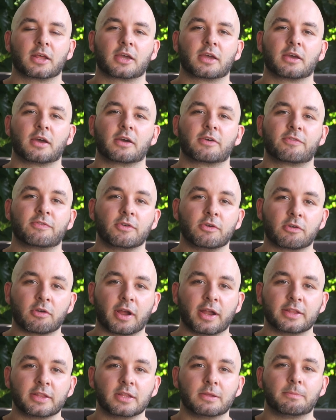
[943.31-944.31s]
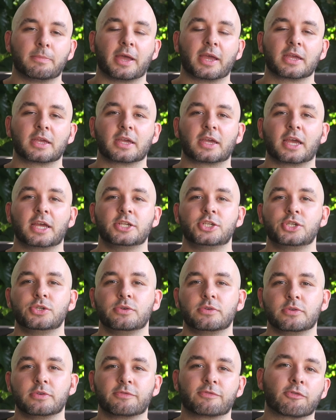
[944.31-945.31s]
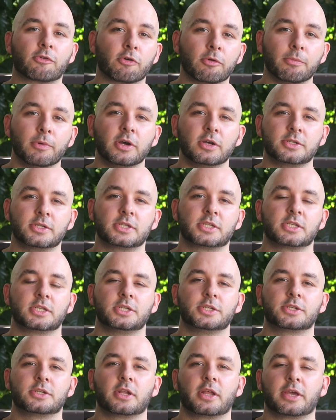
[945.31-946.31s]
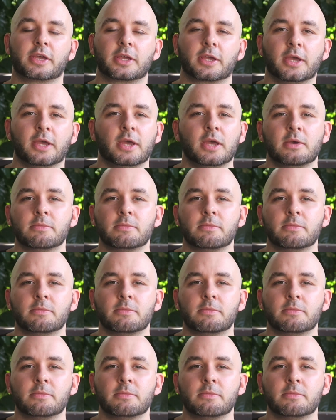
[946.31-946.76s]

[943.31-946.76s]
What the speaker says: like a few grand in the bank, in case you, for emergencies, like,